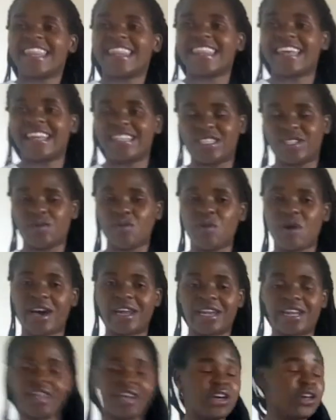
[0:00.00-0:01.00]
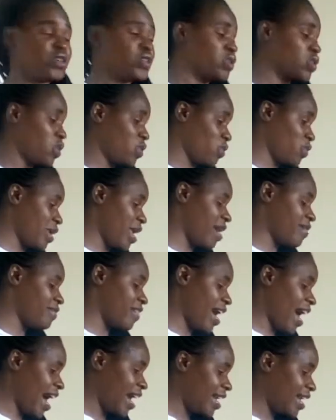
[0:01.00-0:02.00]
31. So we
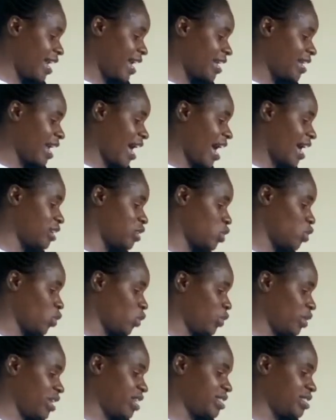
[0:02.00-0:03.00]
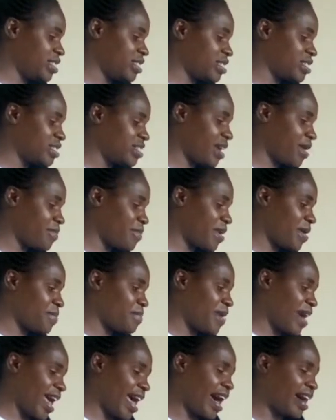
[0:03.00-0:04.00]
have added a 2-digit number
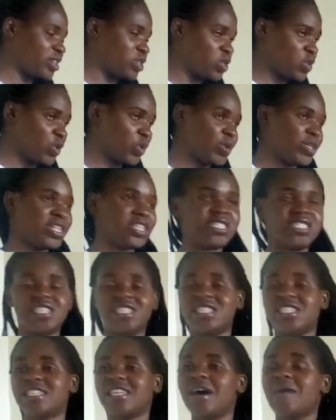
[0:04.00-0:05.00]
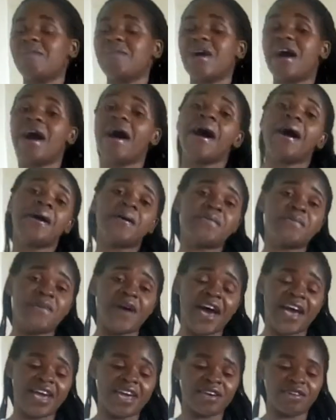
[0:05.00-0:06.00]
by a 2-digit number
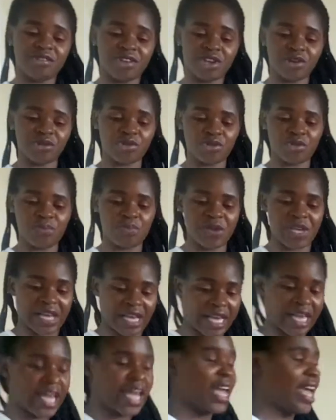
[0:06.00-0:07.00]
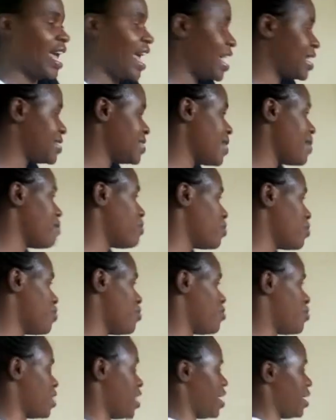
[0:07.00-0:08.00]
by regrouping. Example
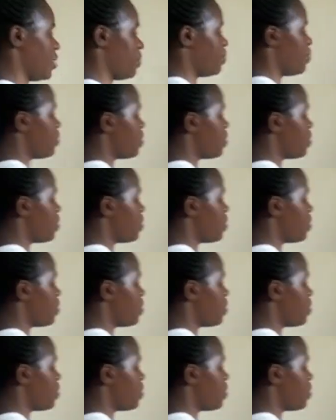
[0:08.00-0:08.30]
3.